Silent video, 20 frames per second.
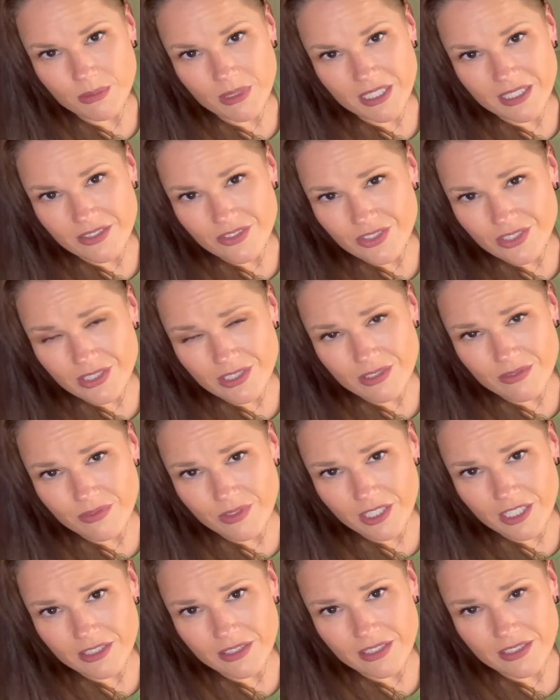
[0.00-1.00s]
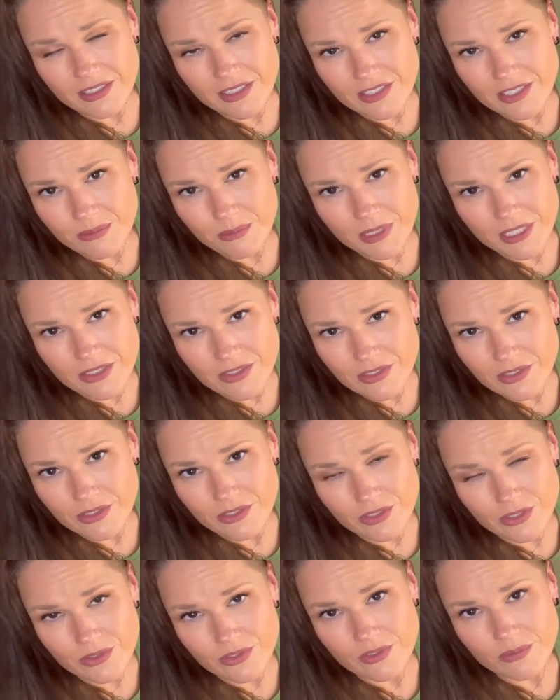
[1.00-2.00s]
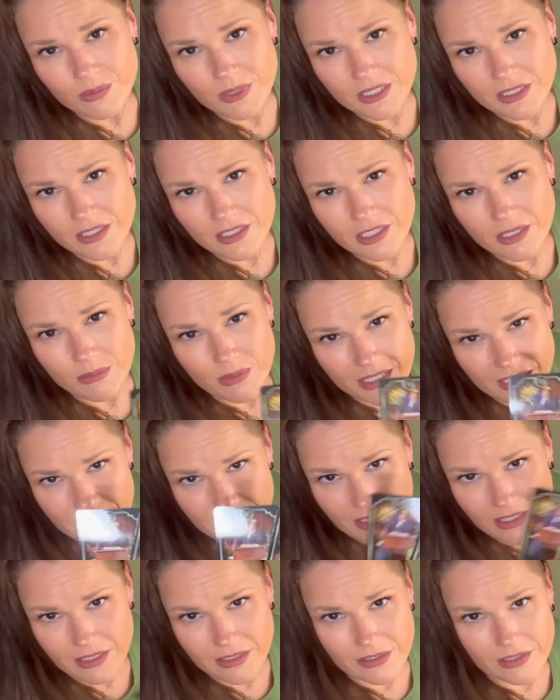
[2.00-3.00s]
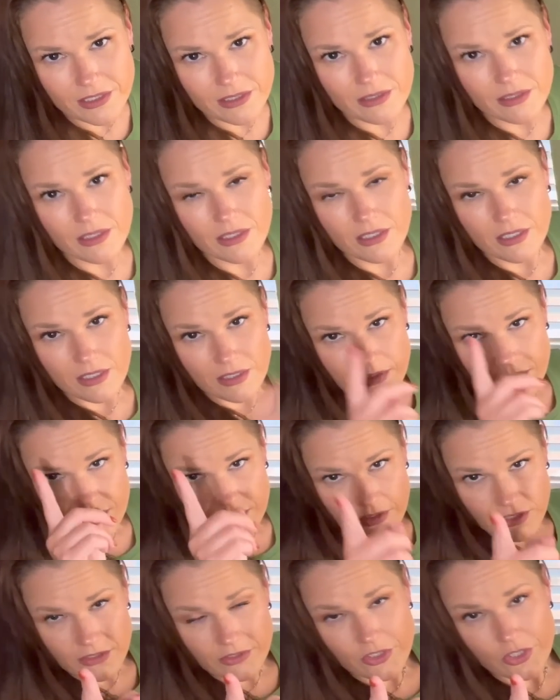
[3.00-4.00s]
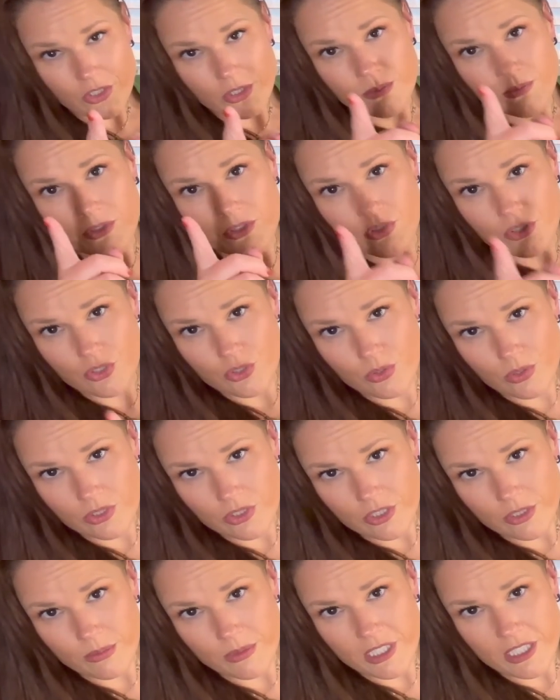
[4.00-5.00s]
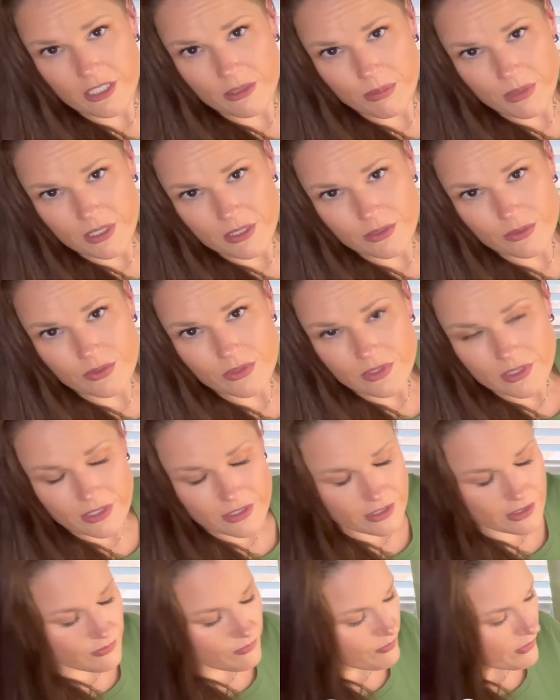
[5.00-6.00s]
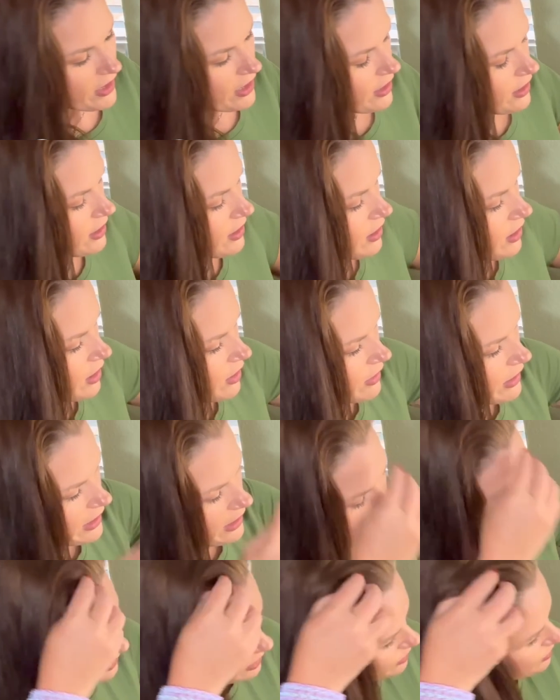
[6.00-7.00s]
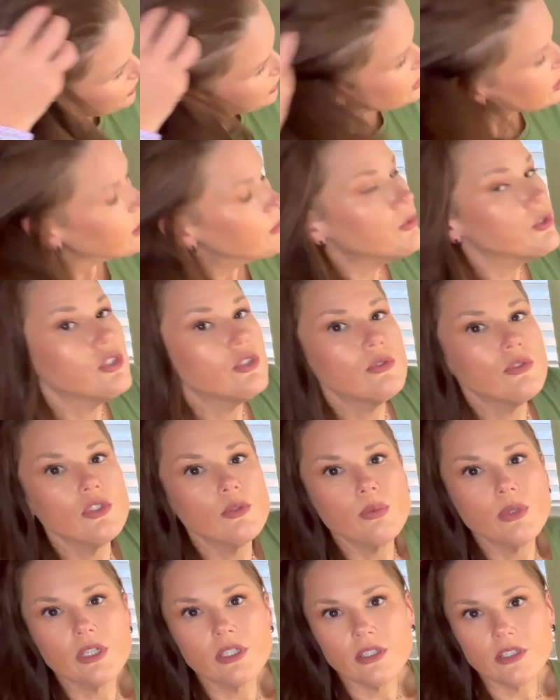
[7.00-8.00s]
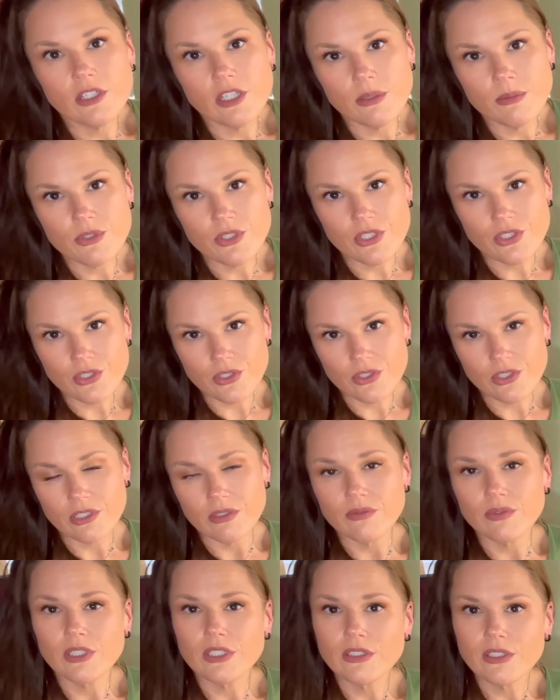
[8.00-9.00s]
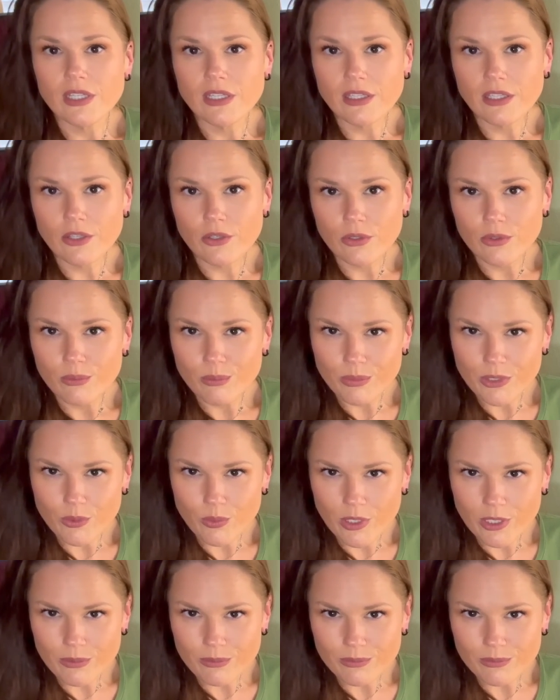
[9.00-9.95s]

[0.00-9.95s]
I can justify it. That doesn't mean it's a good use of my time. Exactly. Long-term versus short-term King of Pentacles thinking. All right, I hope this helped you. You put in the comments as you see fit. Take care. Be well.